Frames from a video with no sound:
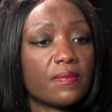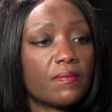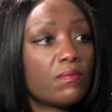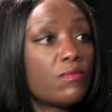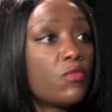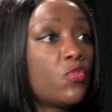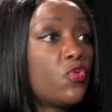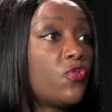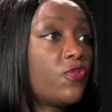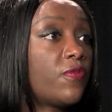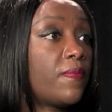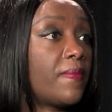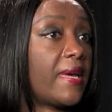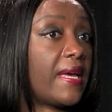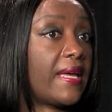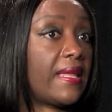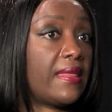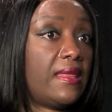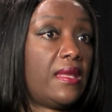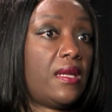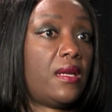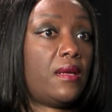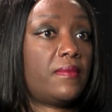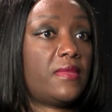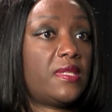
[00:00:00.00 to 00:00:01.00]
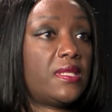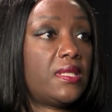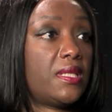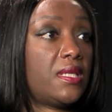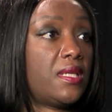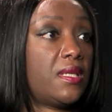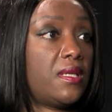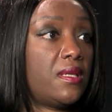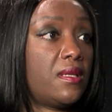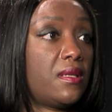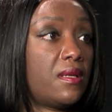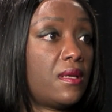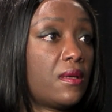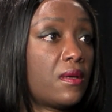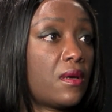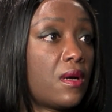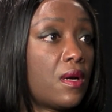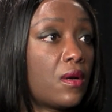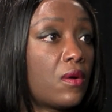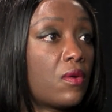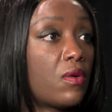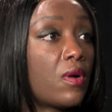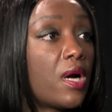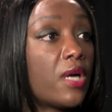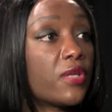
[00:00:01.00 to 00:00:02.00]
movement that I'm seeing
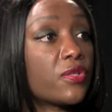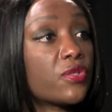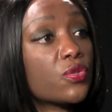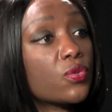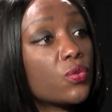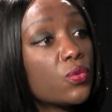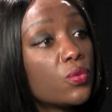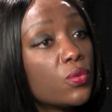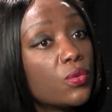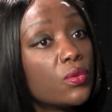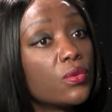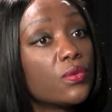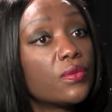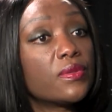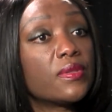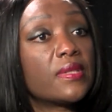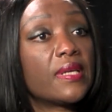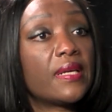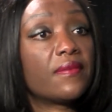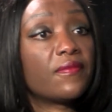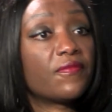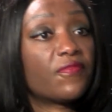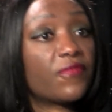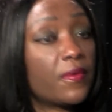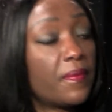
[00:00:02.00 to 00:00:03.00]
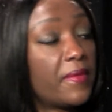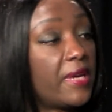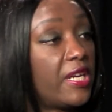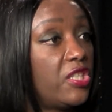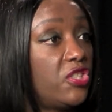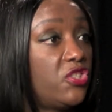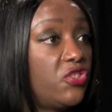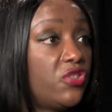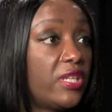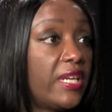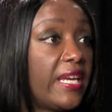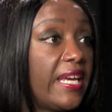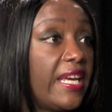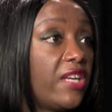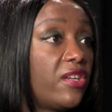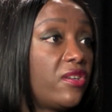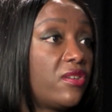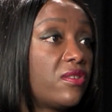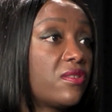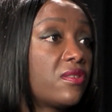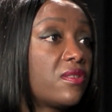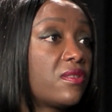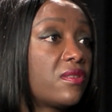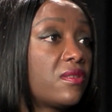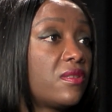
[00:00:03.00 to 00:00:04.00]
across schools and from
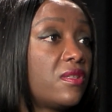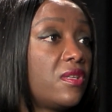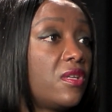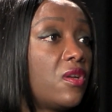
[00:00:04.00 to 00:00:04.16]
educators,